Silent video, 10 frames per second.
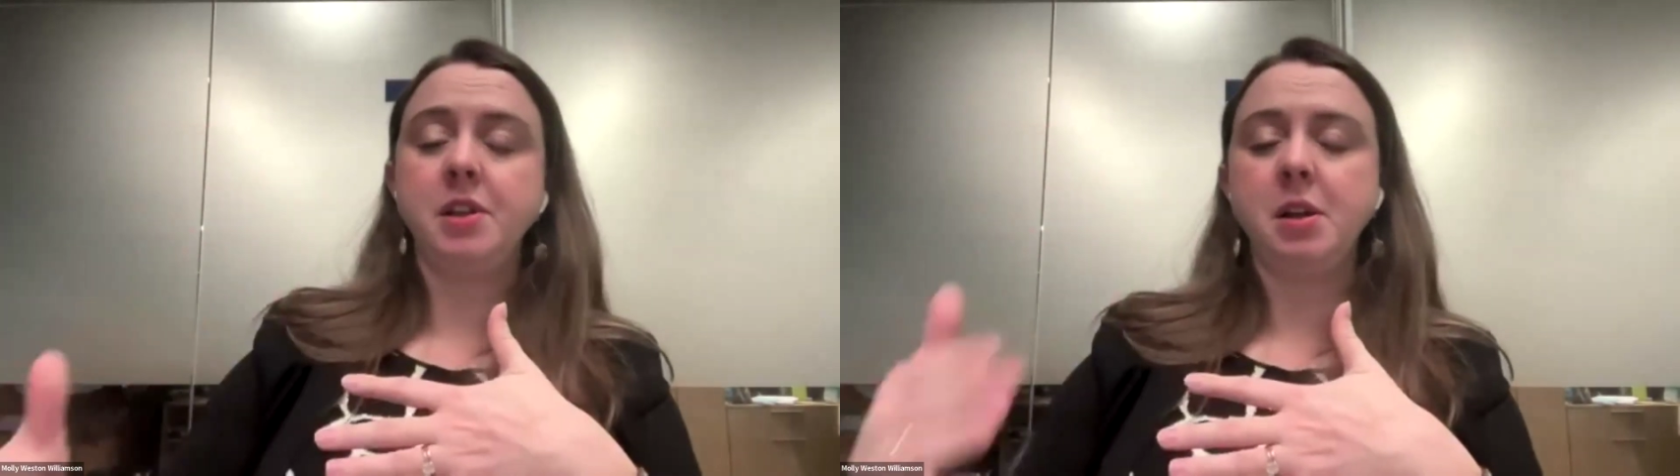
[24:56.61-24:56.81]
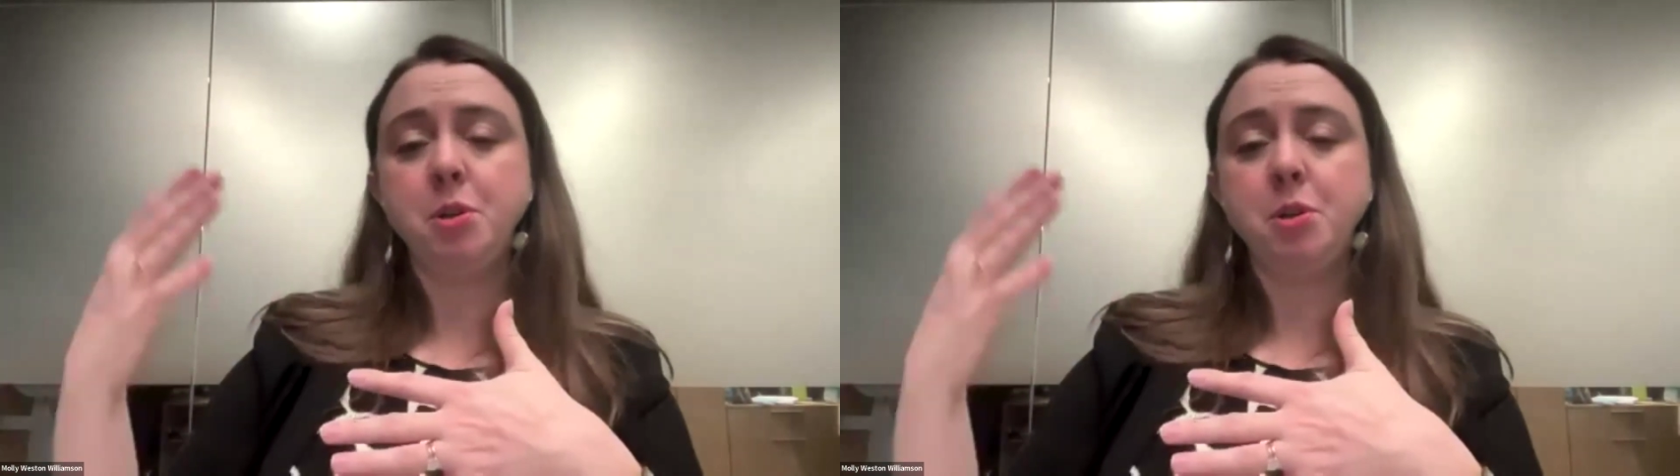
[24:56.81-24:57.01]

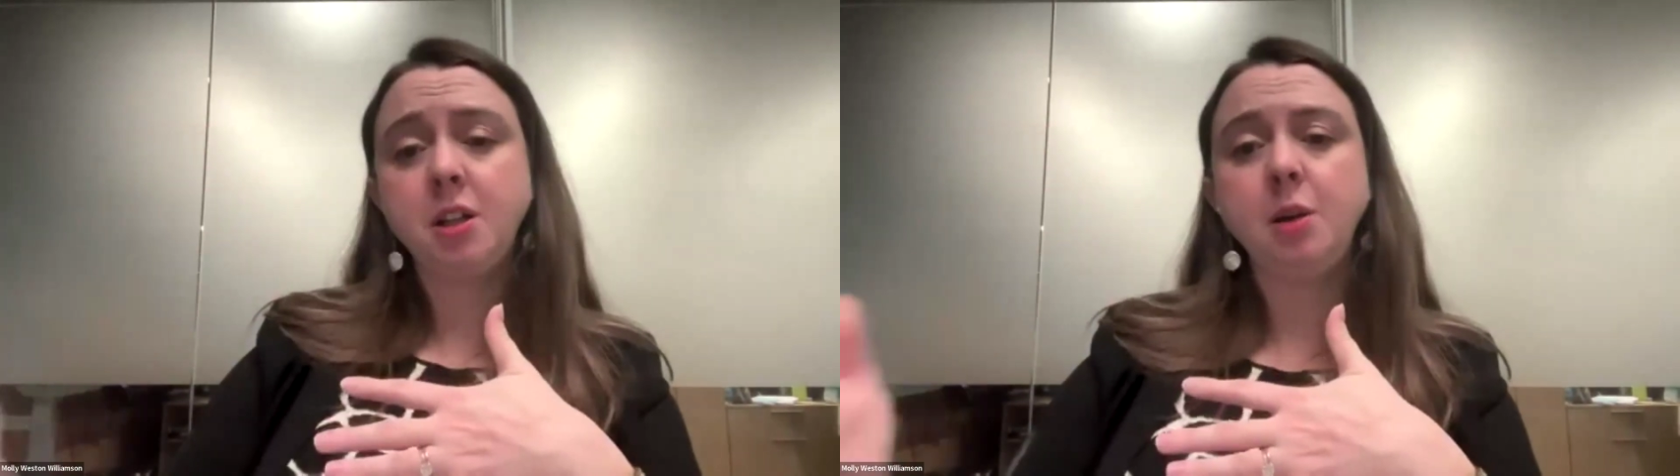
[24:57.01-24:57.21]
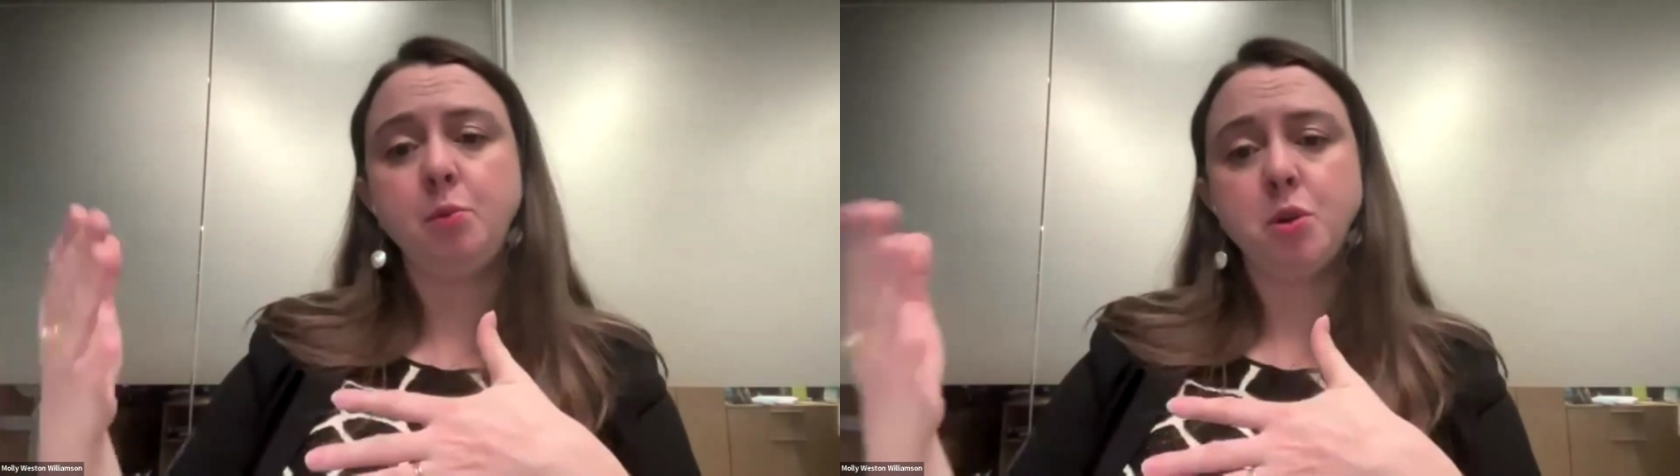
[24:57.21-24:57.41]
And
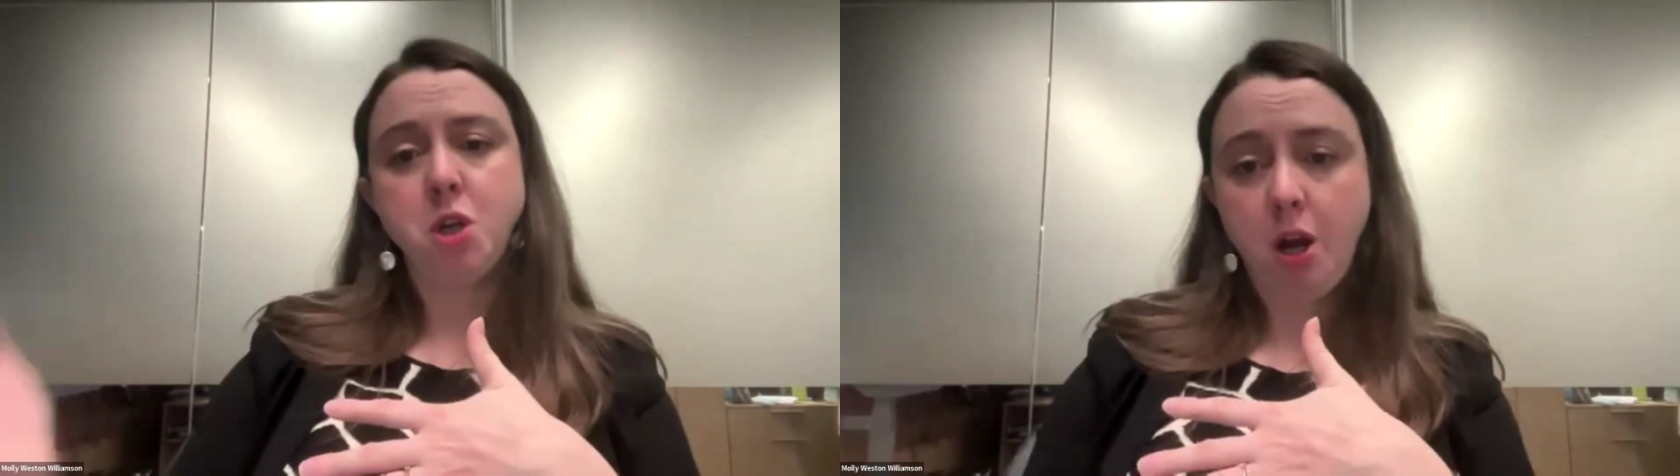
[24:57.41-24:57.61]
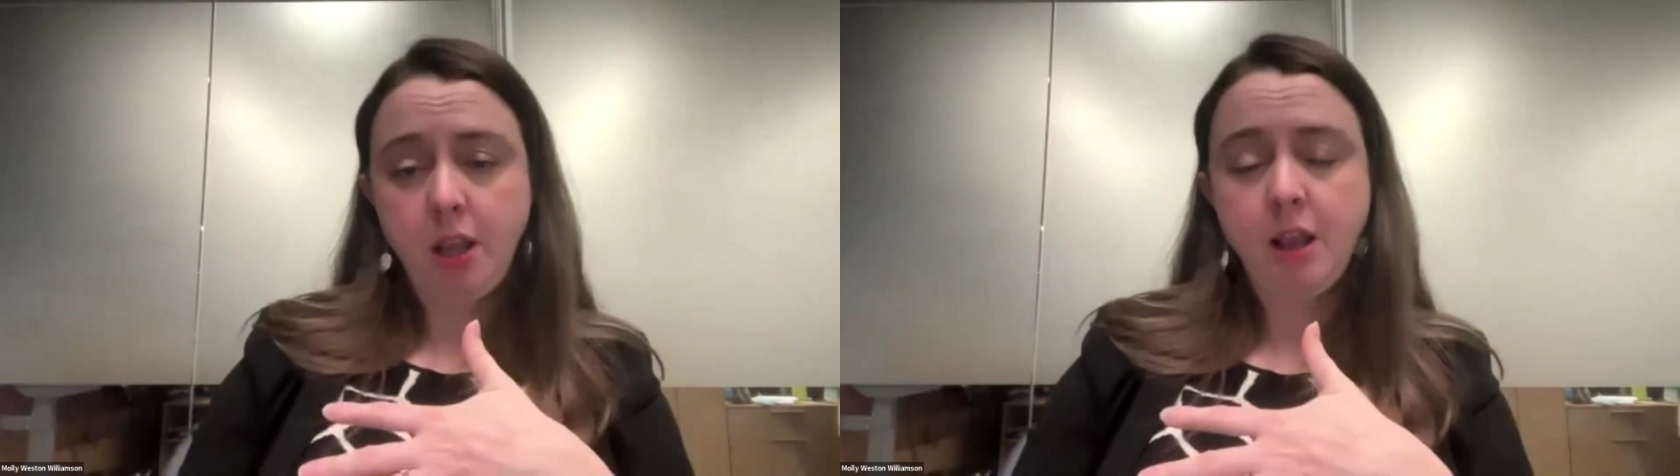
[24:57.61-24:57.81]
particularly when
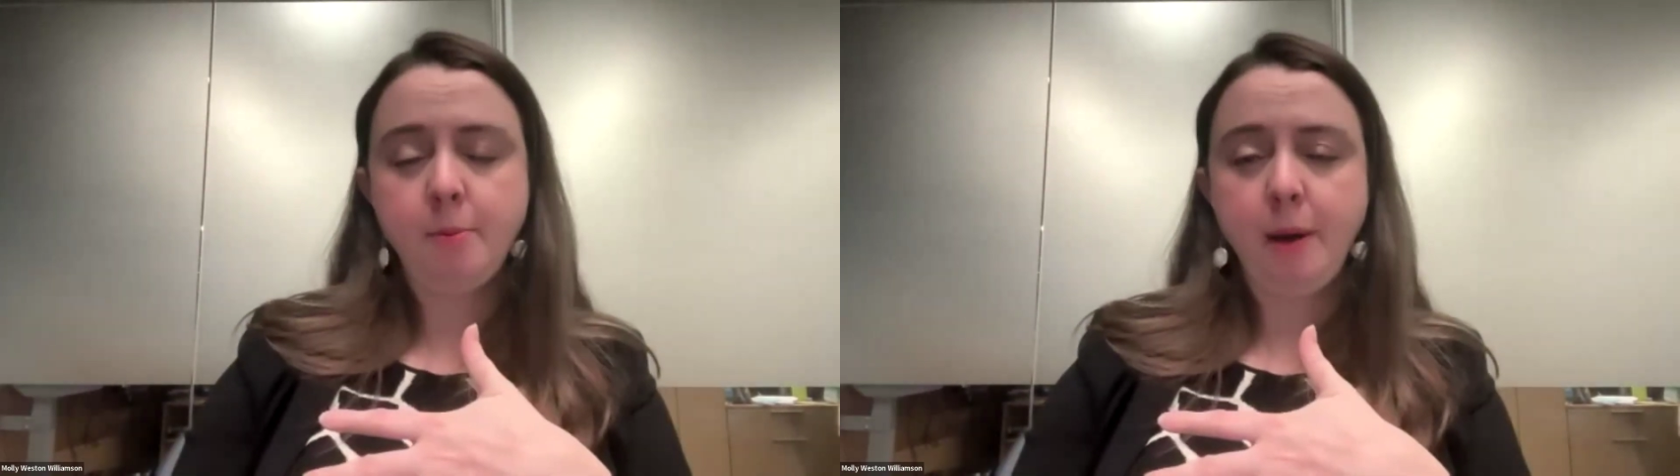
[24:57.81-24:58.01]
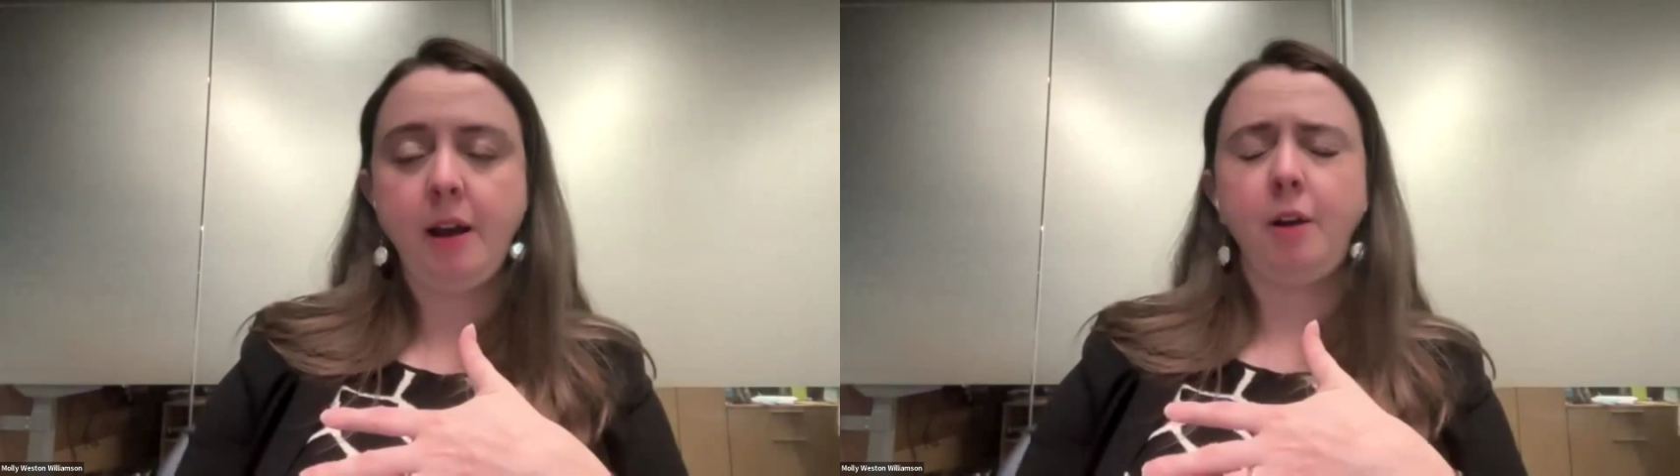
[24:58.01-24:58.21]
we're
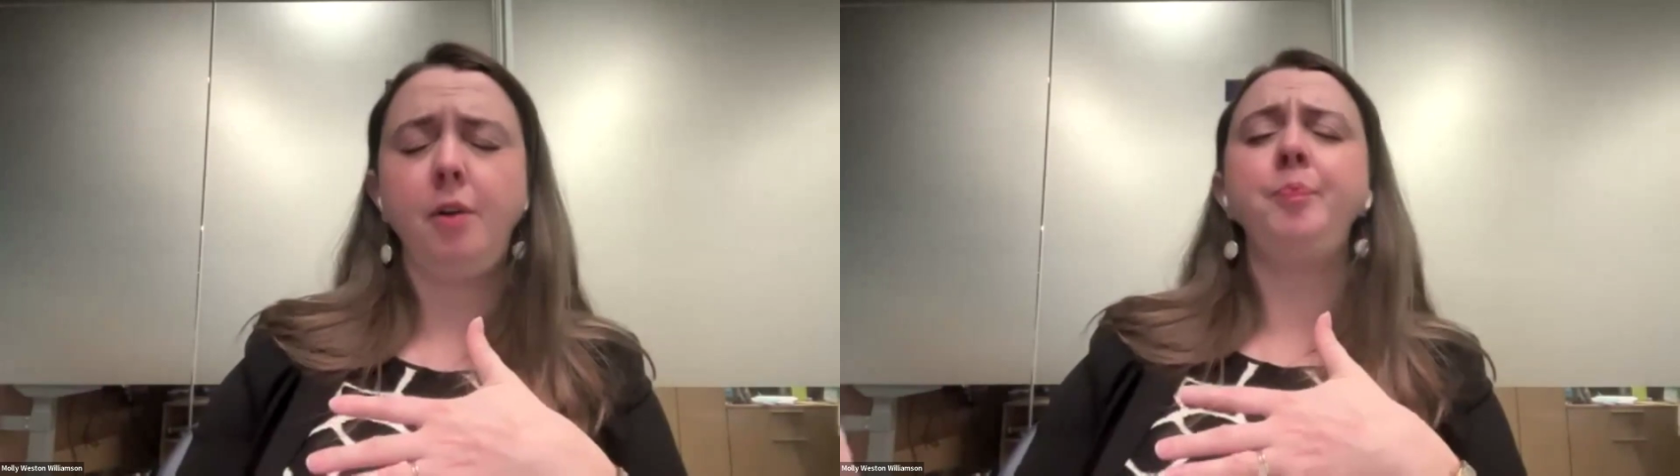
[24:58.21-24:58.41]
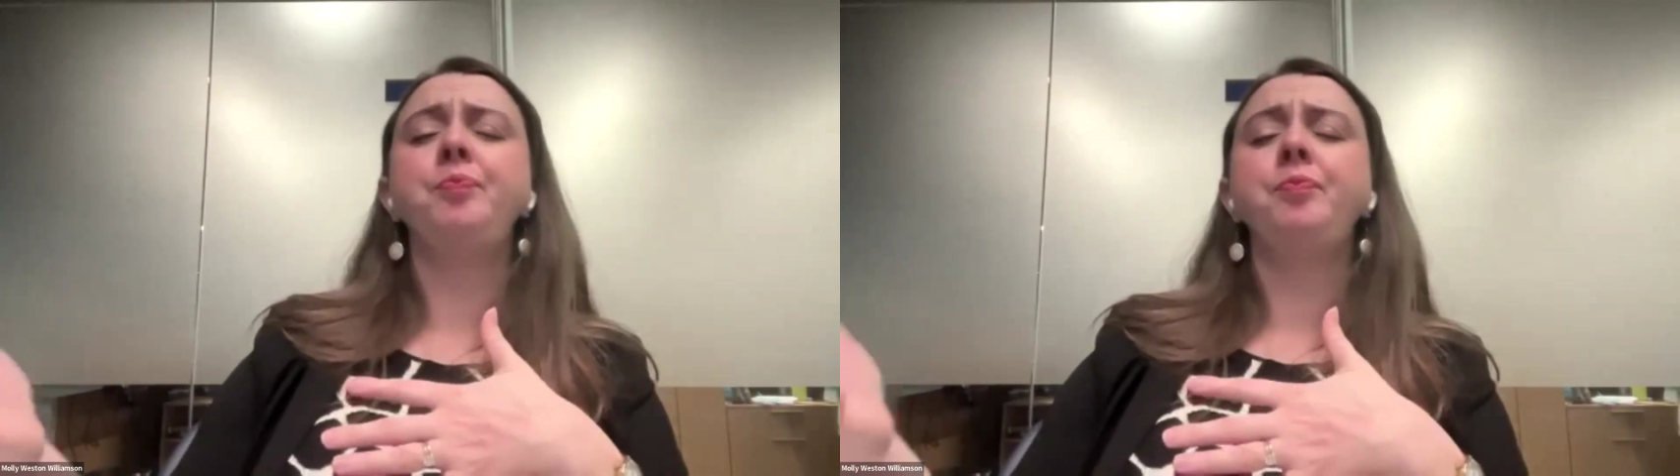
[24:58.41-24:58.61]
talking
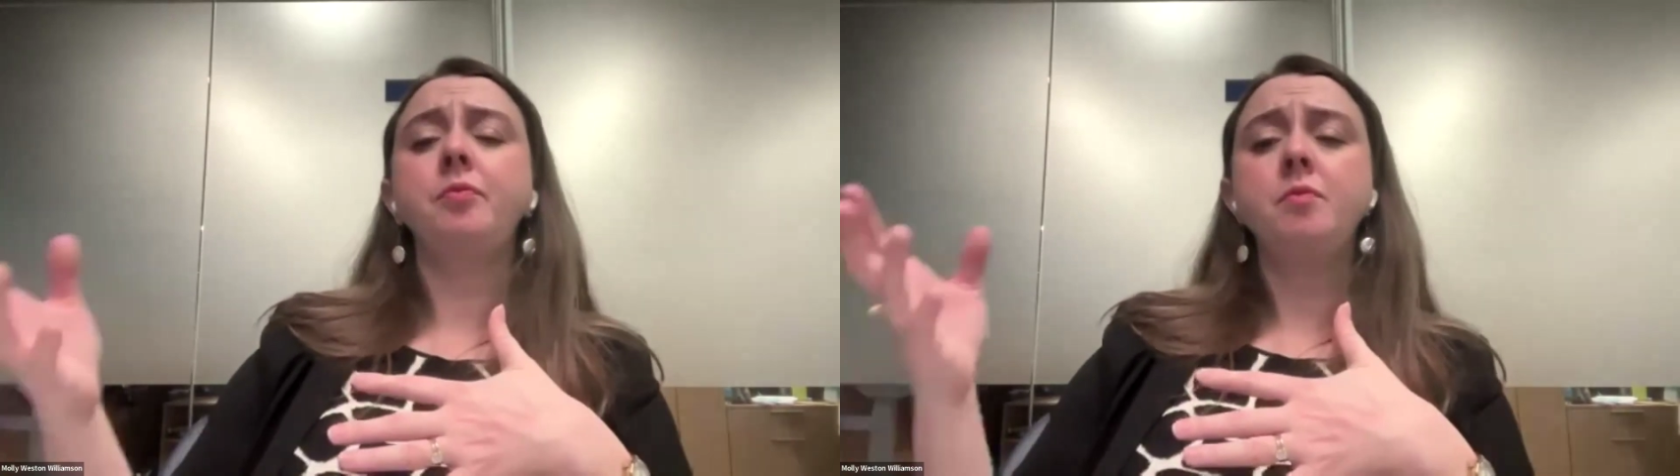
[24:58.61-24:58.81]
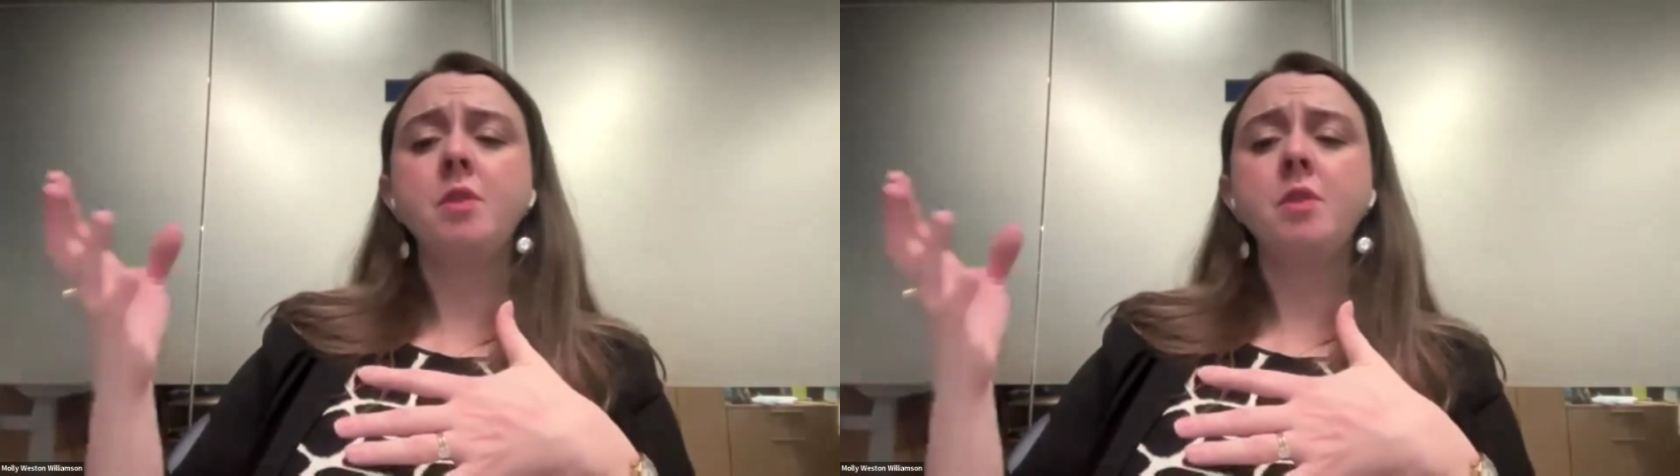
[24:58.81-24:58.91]
about